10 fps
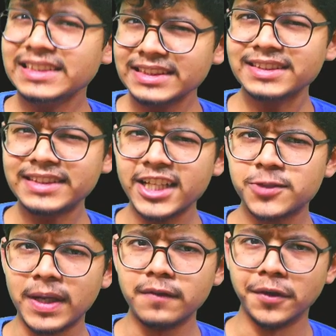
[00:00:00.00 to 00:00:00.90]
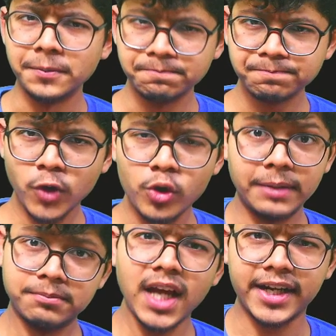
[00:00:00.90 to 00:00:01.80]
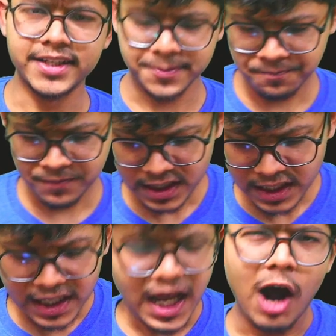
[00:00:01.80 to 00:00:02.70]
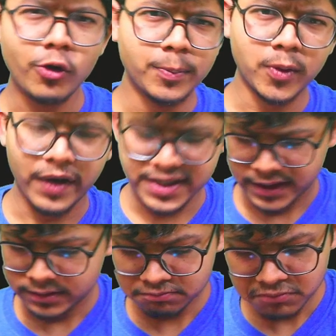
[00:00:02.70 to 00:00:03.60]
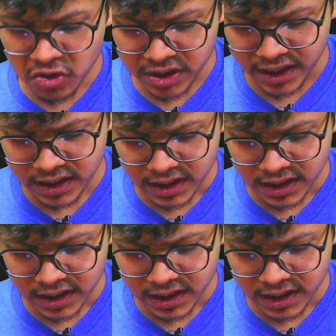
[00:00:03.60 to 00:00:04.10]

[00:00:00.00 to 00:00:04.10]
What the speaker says: That's painful. Okay, yeah, it is. How to improvise it? Okay,